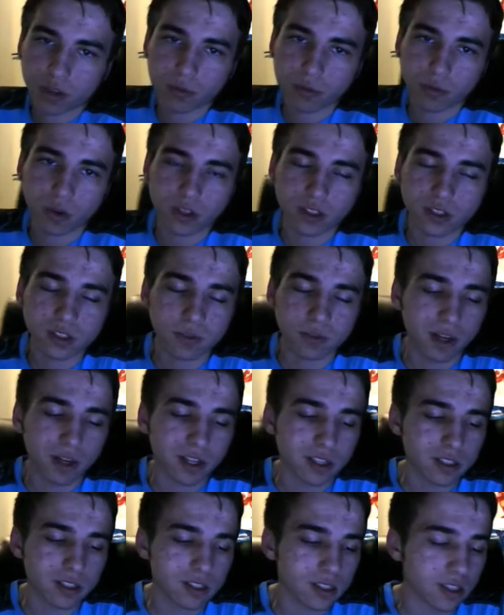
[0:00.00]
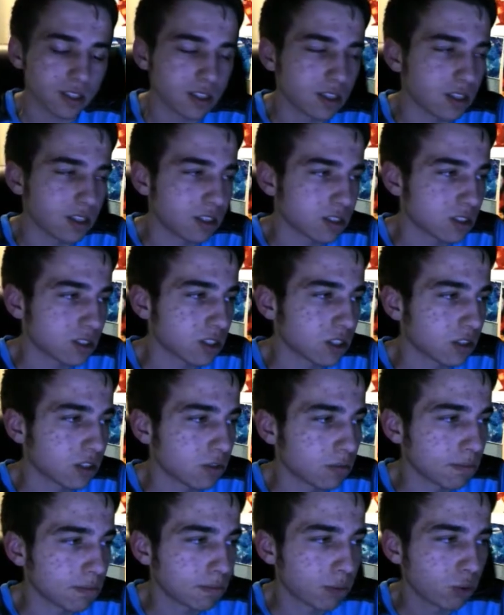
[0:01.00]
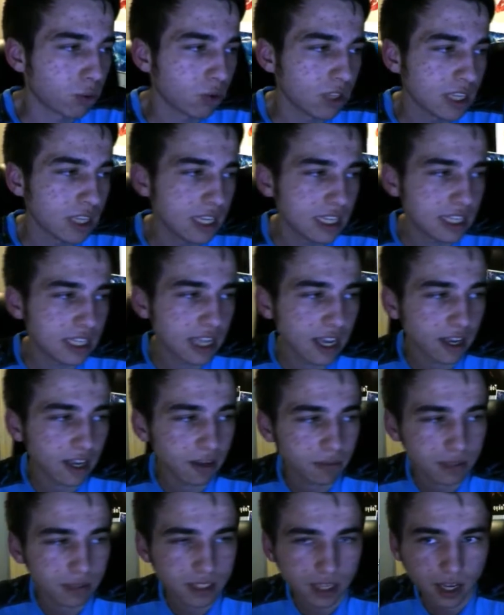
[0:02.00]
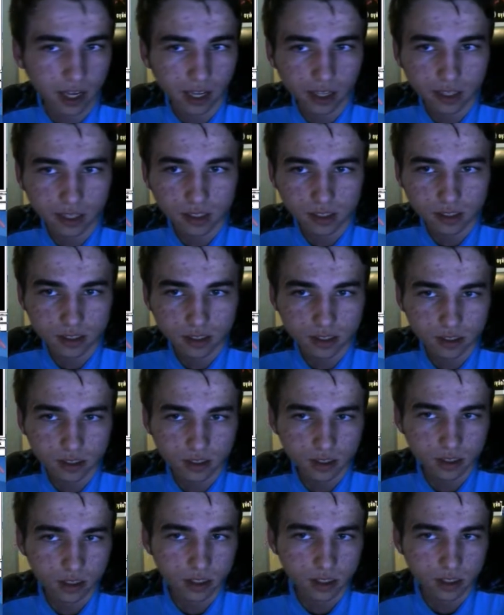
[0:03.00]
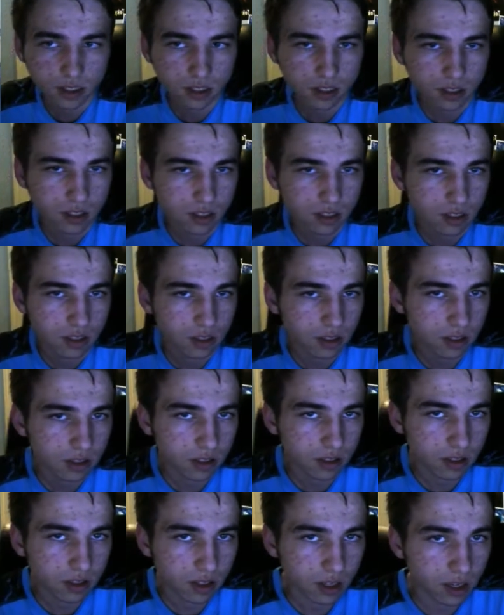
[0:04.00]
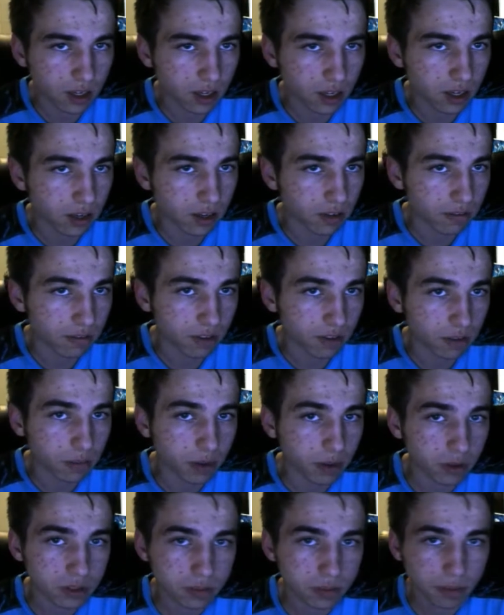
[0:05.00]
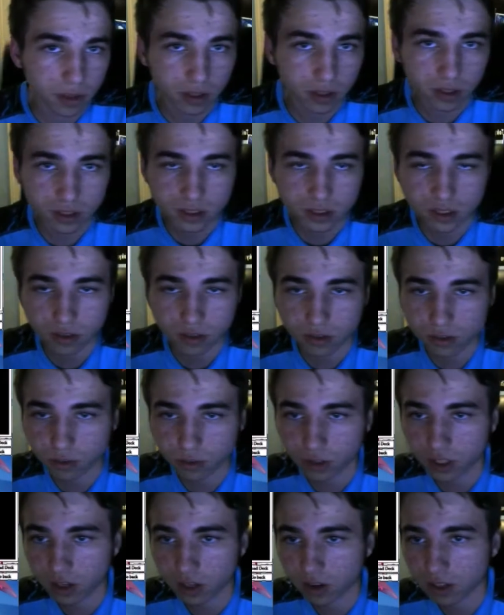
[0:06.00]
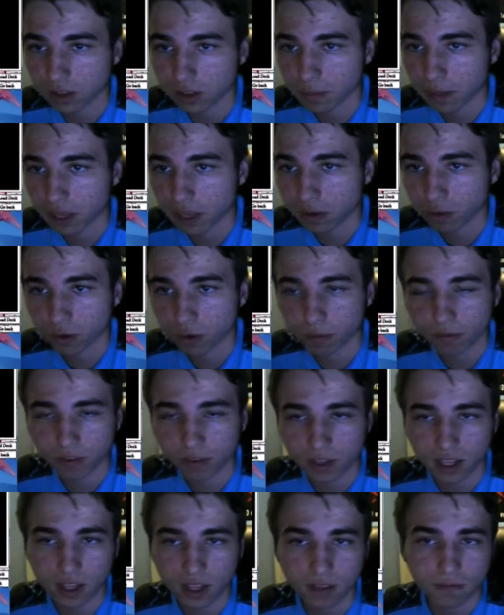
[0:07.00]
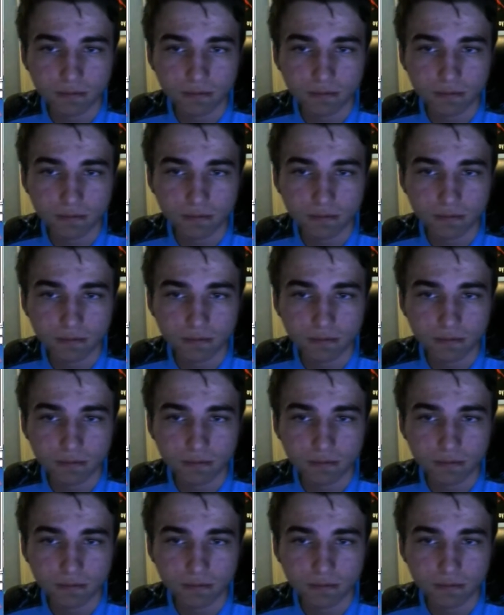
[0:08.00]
1 spots is pretty damn tight for the most part. So it's really hard to make room for that.